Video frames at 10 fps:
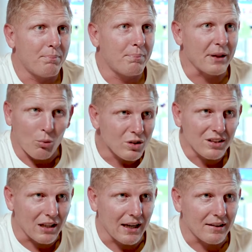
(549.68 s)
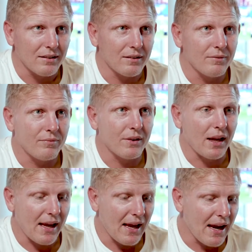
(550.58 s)
But I wasn't late.
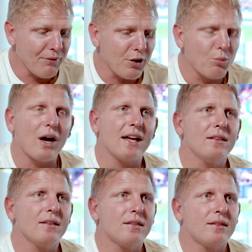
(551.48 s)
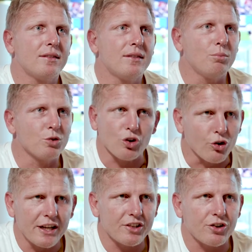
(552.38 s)
Everyone was
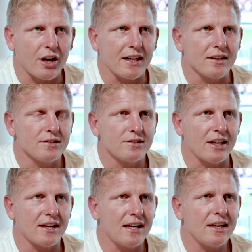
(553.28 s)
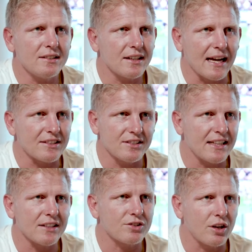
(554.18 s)
already at training. So the kickers and catchers,
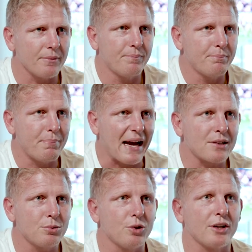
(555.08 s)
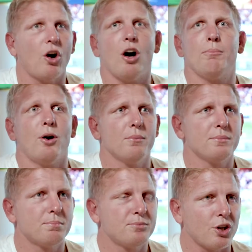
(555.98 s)
the outside backs were doing high
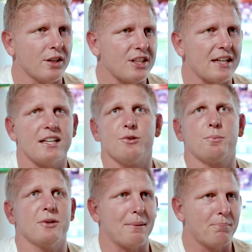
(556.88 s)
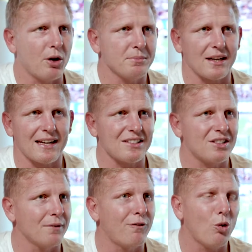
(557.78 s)
bombs. JT was putting up bombs. They were
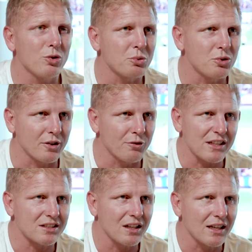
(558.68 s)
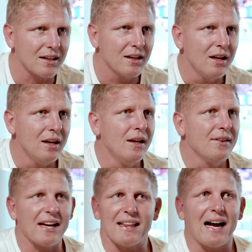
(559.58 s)
catching. The forwards were doing wrestling.
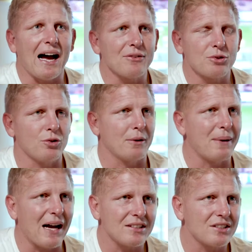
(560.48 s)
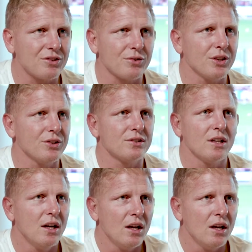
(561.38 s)
The other halves were doing passing drills.